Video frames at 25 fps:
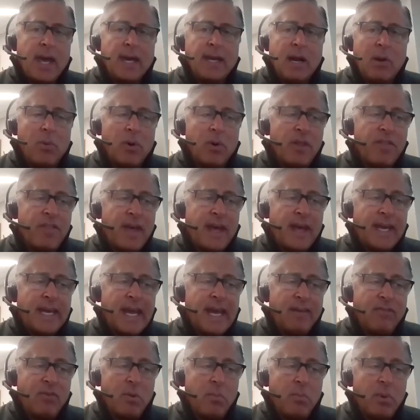And I want to thank
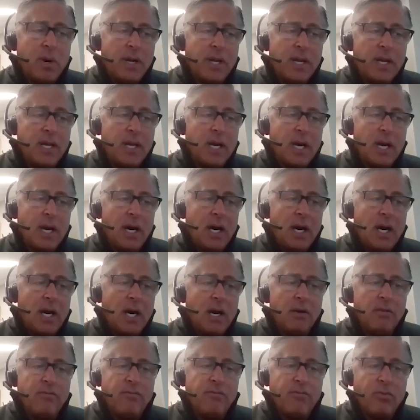everybody
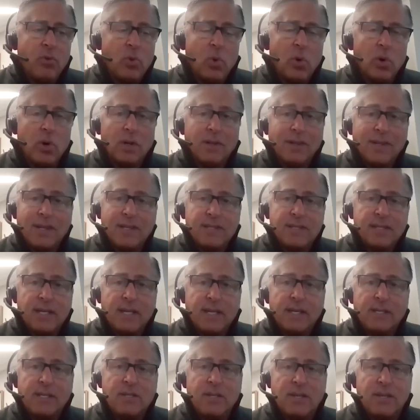for
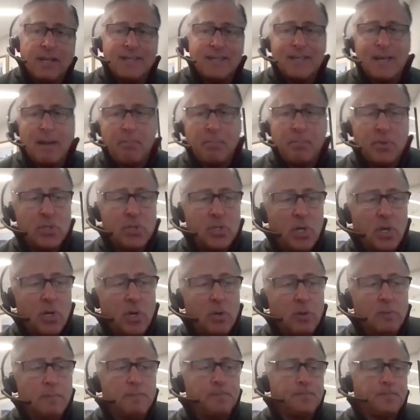listening to this
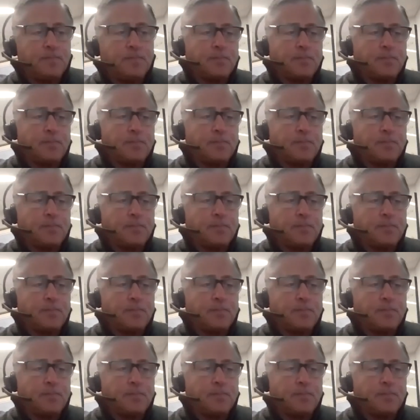episode